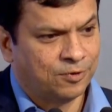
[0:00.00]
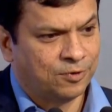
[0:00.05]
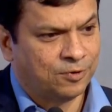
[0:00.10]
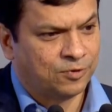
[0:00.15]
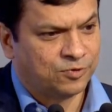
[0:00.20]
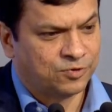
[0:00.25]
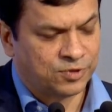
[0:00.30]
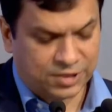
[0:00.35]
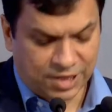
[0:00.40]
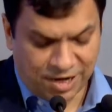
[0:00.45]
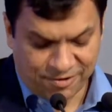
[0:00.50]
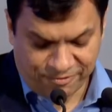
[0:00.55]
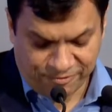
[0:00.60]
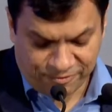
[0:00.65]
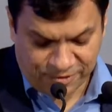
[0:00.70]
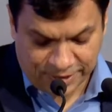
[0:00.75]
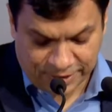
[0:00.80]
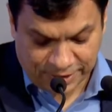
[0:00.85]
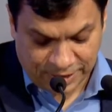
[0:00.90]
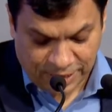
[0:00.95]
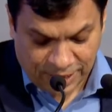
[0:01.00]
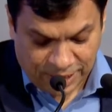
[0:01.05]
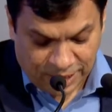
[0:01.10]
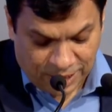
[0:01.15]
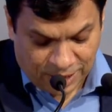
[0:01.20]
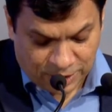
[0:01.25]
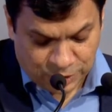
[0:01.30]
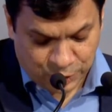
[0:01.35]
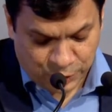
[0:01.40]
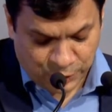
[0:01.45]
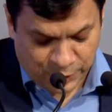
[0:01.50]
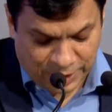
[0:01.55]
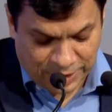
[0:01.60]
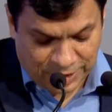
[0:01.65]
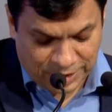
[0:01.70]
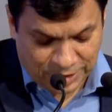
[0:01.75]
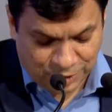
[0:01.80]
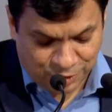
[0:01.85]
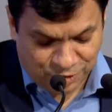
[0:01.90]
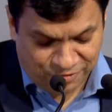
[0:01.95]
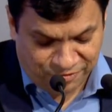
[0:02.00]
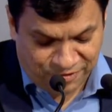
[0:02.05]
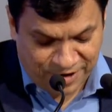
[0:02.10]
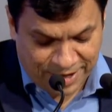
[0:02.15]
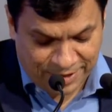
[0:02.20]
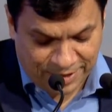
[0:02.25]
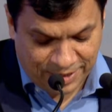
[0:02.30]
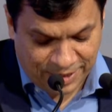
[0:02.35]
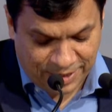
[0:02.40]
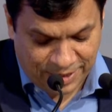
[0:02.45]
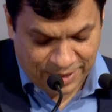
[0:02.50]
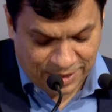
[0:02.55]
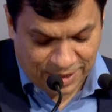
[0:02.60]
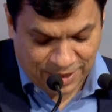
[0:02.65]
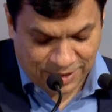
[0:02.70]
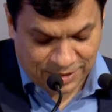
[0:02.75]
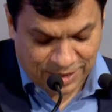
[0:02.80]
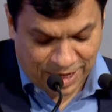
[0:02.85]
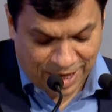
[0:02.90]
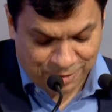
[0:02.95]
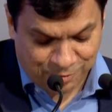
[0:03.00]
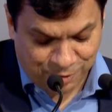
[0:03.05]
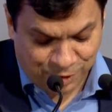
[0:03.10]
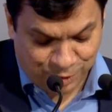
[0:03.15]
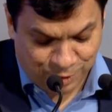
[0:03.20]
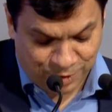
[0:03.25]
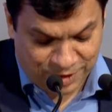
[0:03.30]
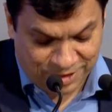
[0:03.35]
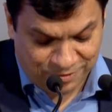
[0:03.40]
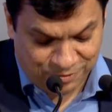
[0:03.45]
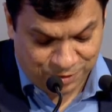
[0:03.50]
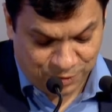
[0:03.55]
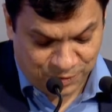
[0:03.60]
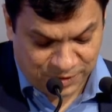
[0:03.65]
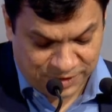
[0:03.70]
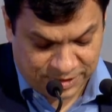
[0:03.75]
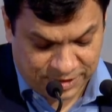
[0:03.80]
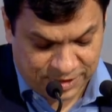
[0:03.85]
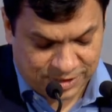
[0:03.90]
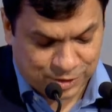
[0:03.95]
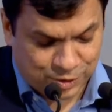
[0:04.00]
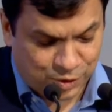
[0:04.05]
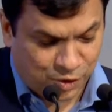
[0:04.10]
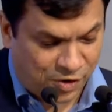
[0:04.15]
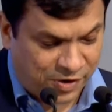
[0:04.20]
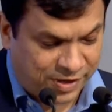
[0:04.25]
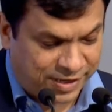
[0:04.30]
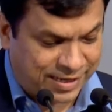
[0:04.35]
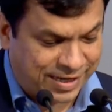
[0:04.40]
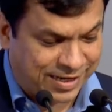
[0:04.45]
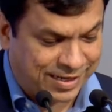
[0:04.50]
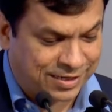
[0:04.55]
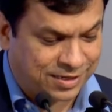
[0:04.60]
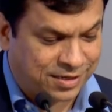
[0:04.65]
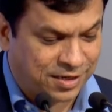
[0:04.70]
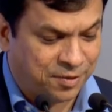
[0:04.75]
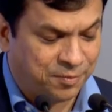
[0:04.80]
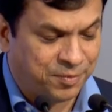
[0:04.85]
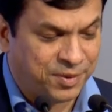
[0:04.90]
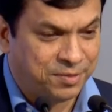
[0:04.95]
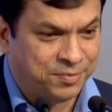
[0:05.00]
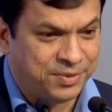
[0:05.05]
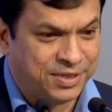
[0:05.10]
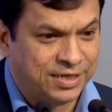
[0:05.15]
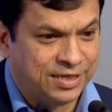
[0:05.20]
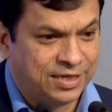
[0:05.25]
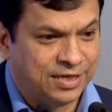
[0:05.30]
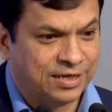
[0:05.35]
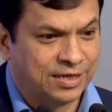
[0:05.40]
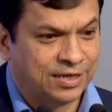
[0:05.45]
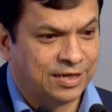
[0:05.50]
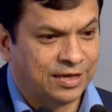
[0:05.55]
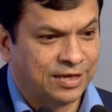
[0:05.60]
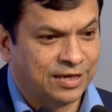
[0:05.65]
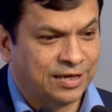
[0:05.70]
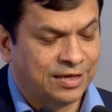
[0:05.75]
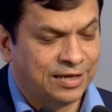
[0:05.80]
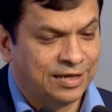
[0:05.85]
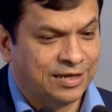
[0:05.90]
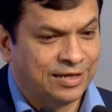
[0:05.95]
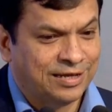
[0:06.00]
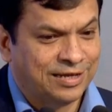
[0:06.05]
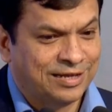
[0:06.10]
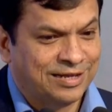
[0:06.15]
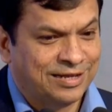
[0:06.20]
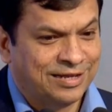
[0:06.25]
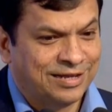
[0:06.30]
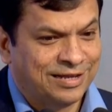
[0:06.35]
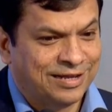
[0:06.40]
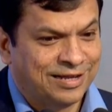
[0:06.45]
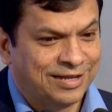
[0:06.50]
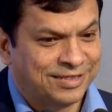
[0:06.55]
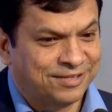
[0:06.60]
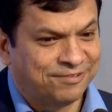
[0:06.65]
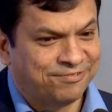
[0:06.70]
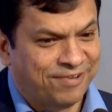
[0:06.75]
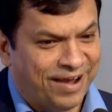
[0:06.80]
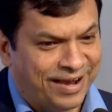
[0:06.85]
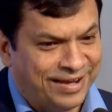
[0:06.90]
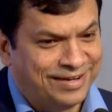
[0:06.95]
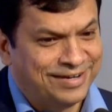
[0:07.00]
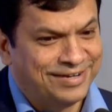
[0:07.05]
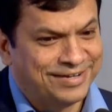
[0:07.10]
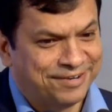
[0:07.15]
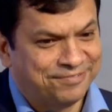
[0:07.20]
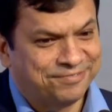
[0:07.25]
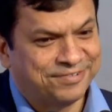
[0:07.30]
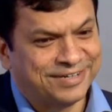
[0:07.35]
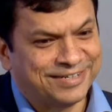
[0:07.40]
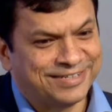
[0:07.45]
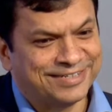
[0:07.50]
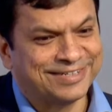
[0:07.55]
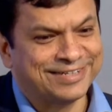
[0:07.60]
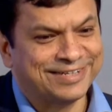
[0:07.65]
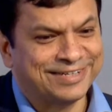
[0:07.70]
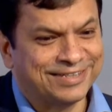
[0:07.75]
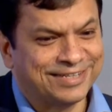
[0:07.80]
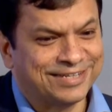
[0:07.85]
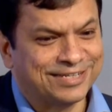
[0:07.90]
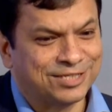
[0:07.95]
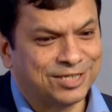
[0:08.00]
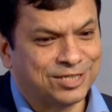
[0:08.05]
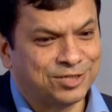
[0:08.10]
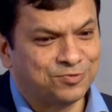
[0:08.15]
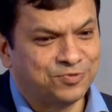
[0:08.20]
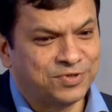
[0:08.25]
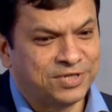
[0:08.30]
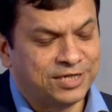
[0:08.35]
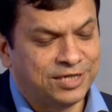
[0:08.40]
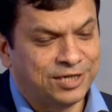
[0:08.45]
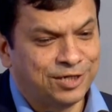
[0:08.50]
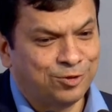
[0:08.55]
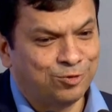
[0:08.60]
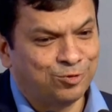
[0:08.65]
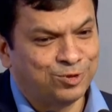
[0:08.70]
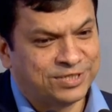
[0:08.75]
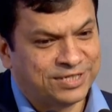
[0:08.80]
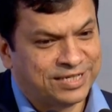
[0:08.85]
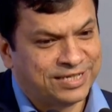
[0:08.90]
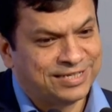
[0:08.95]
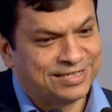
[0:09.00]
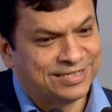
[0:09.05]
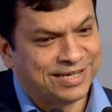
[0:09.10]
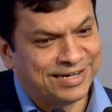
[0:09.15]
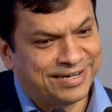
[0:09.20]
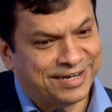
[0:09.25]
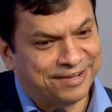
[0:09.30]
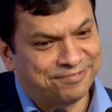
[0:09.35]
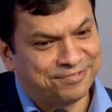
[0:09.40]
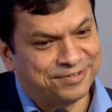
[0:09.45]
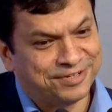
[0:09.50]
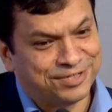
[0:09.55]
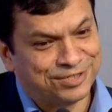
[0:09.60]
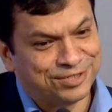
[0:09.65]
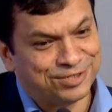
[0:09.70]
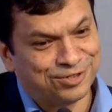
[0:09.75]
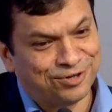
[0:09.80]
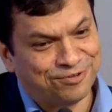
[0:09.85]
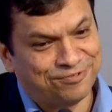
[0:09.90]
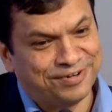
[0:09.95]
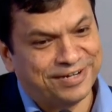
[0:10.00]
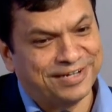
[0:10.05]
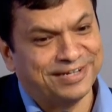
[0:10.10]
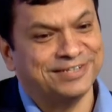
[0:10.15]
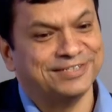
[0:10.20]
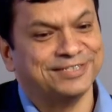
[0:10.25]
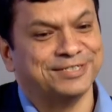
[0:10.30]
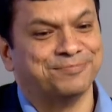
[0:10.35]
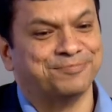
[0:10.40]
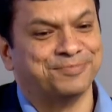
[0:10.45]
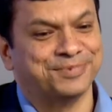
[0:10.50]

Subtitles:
It's a tough one. So, you know, finally, I want to leave you with this thought that maybe the final definition in this is we need to change our definition of leadership.